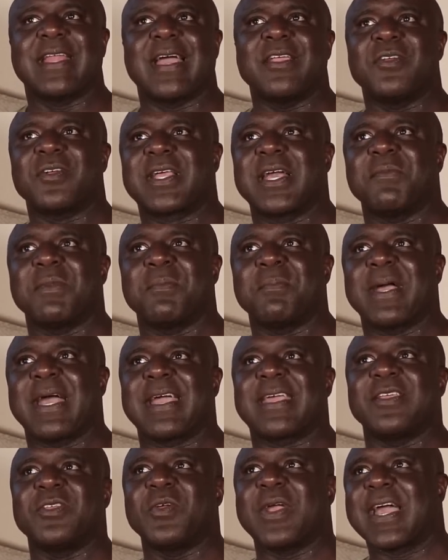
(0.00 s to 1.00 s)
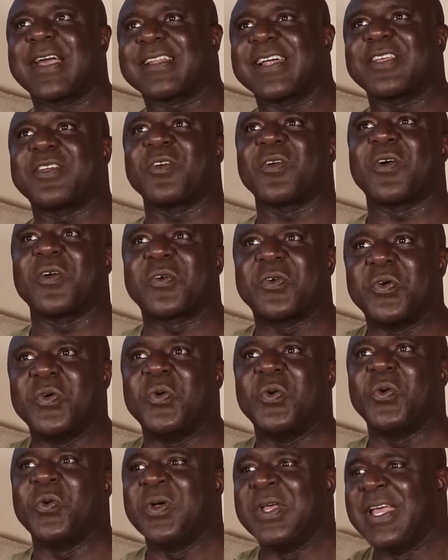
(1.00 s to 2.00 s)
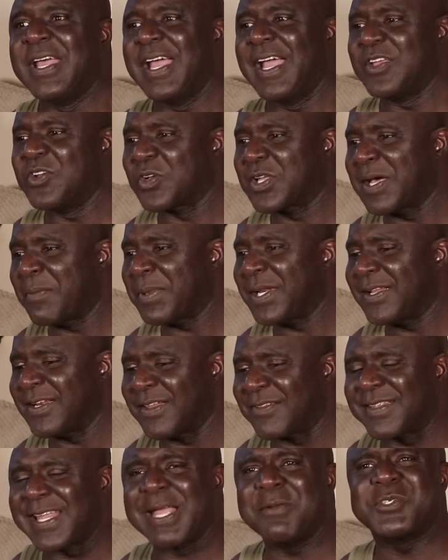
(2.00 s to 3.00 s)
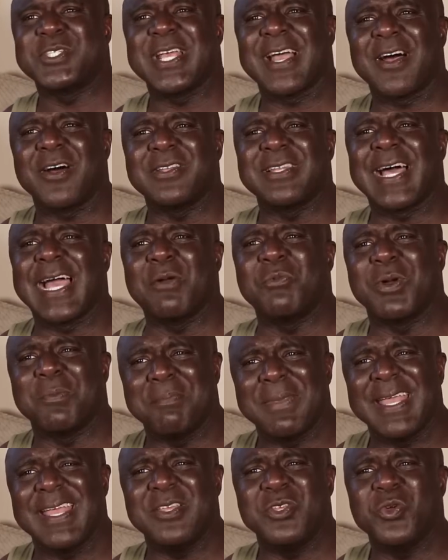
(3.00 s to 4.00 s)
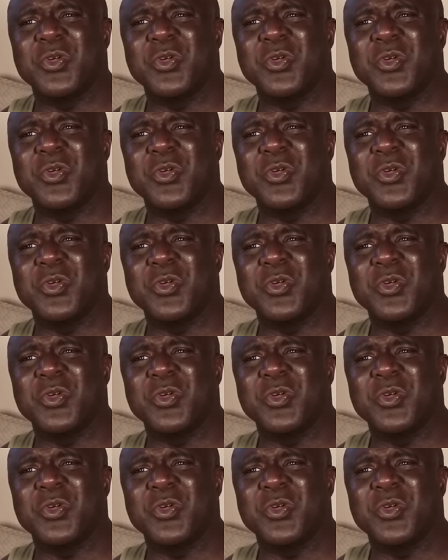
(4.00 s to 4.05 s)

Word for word: Now you're coming back and you act like you're all cool and you're coming in the same child line with me.